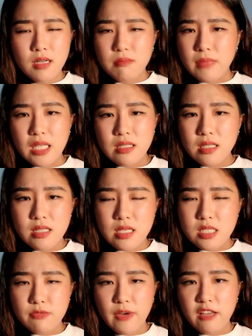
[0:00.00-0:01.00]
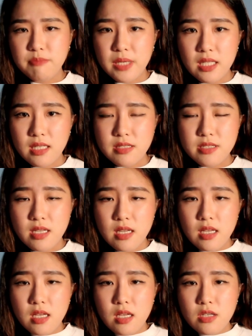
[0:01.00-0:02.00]
Mainly these 5 pillars.
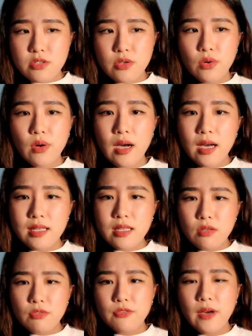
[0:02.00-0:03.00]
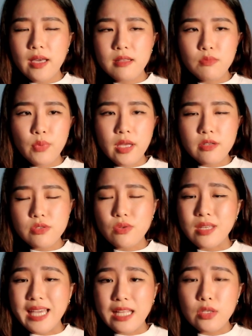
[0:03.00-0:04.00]
So I need to find ways to
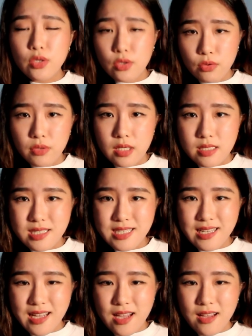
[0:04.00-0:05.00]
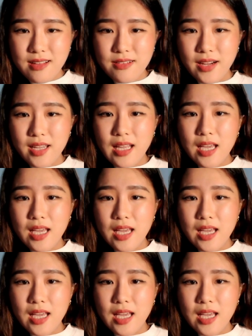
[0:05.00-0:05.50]
get curious, right?